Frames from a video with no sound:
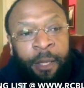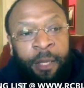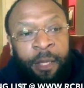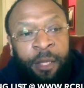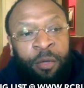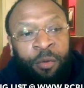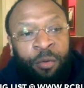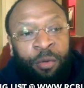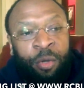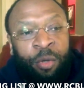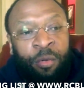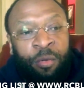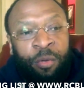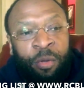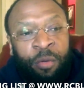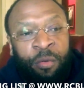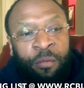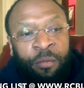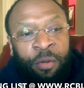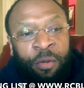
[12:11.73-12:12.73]

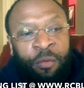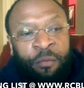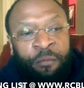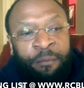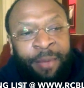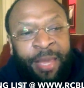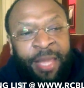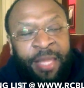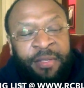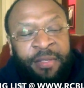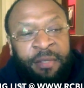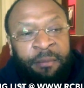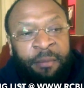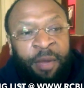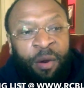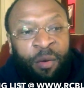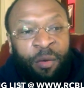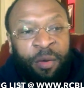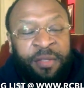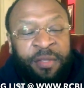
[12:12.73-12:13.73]
You've made some
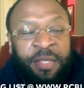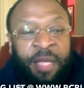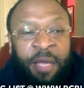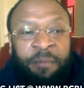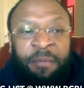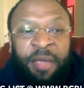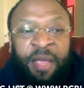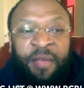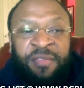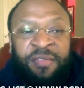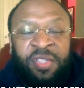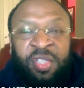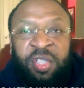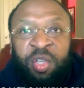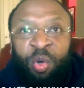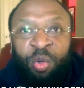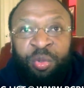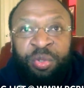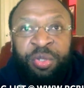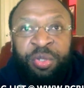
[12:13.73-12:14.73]
errors that may have
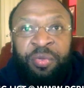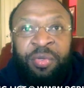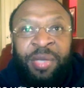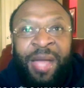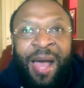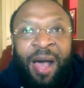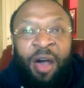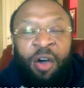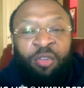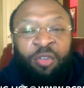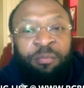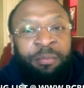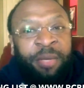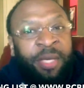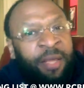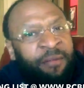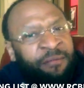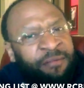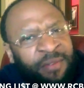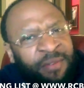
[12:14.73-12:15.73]
slowed you down but
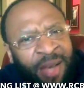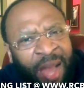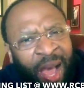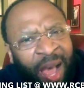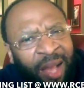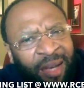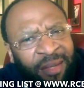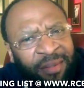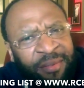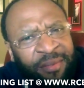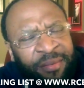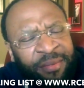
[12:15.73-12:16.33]
have not